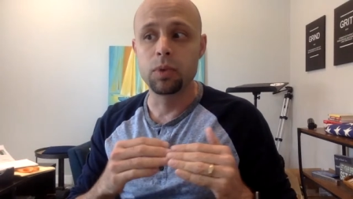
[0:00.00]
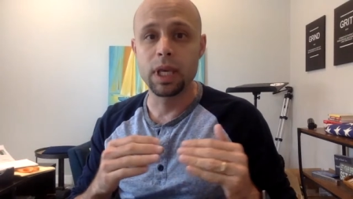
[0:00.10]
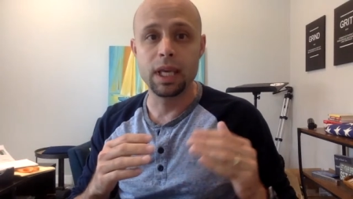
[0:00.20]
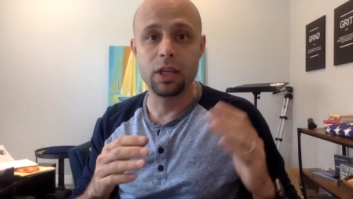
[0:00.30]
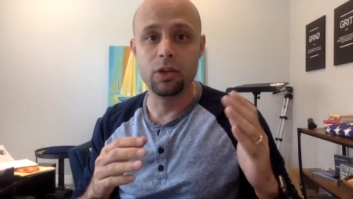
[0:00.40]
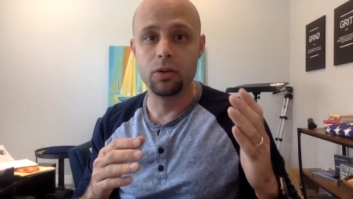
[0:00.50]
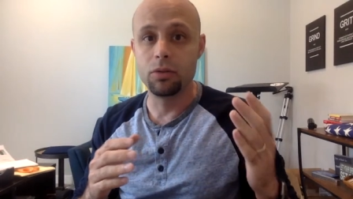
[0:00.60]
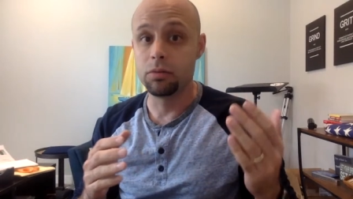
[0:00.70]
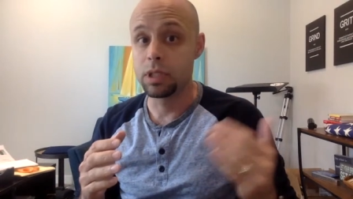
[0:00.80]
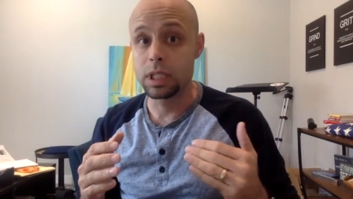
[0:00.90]
can
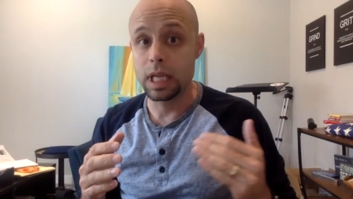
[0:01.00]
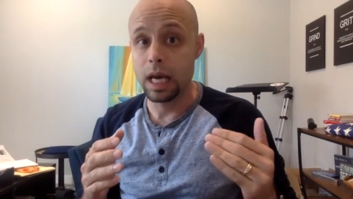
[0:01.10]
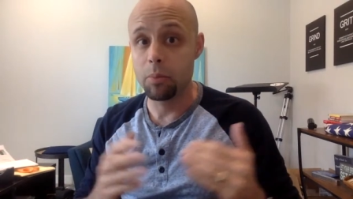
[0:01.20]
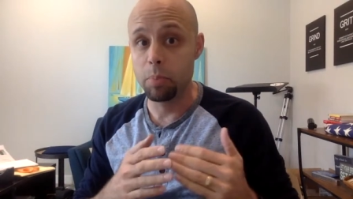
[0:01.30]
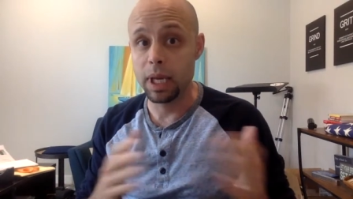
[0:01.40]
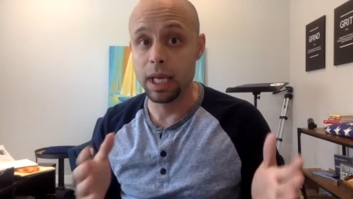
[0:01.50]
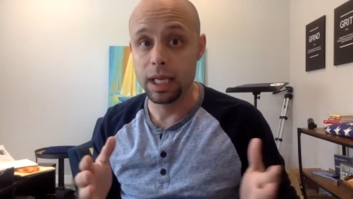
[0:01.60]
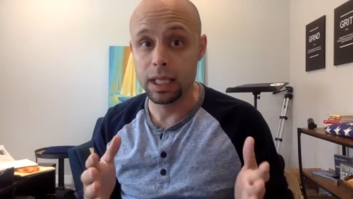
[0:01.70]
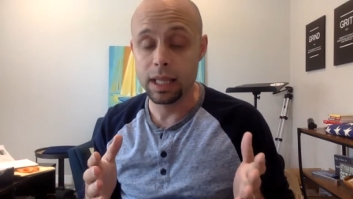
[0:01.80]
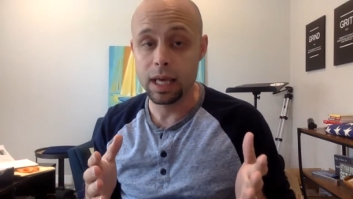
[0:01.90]
you stop
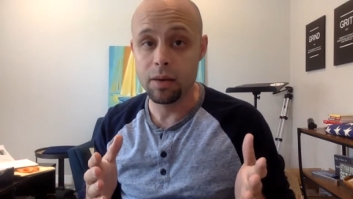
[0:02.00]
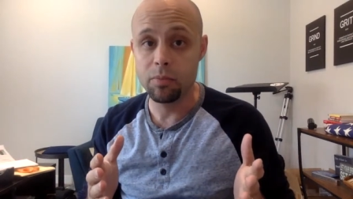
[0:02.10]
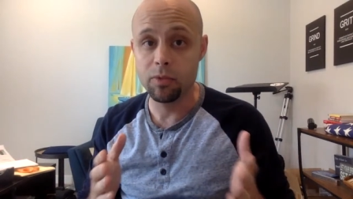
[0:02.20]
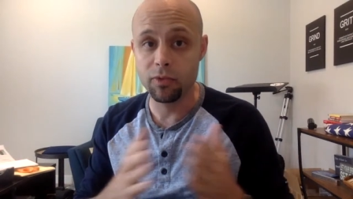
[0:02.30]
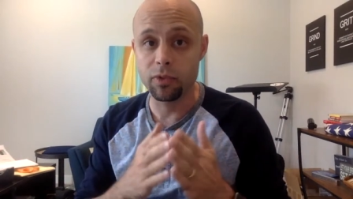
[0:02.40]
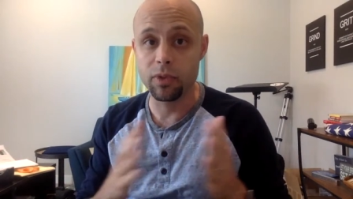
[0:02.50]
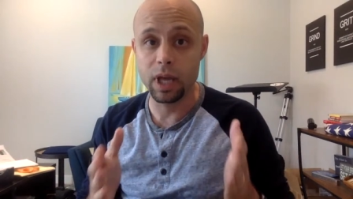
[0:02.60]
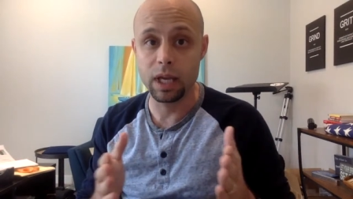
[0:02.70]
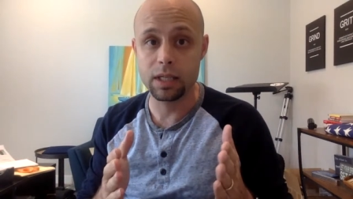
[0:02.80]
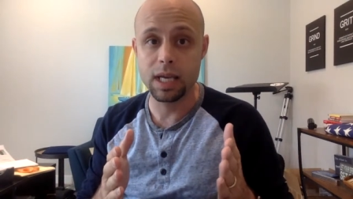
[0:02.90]
paying them for
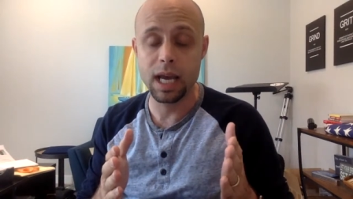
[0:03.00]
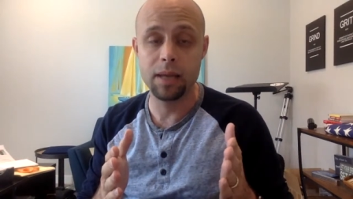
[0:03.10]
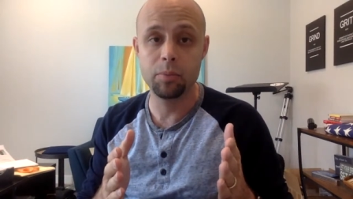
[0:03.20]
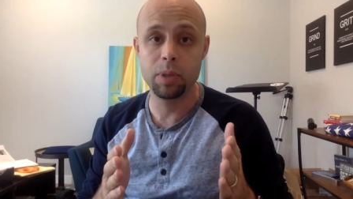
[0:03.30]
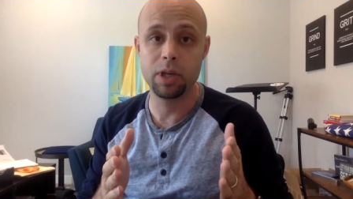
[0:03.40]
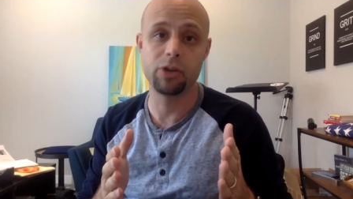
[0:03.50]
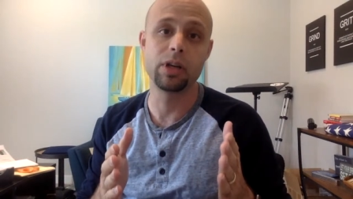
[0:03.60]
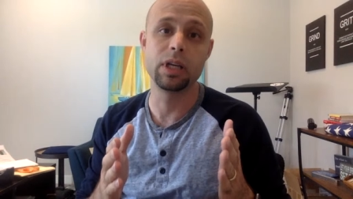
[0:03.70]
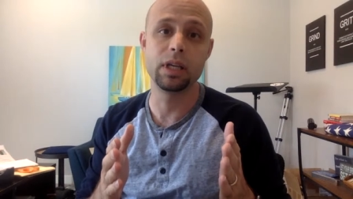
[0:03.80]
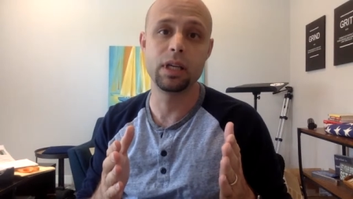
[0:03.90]
that time
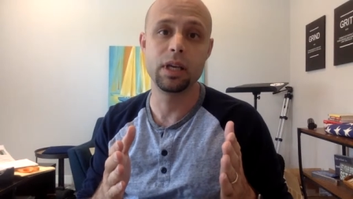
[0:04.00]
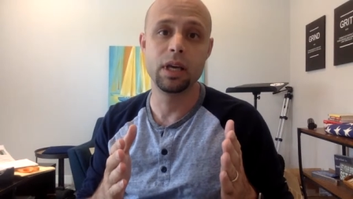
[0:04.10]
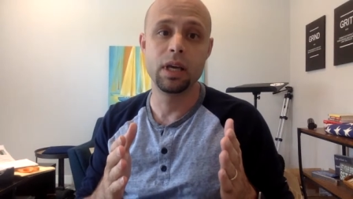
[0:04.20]
period?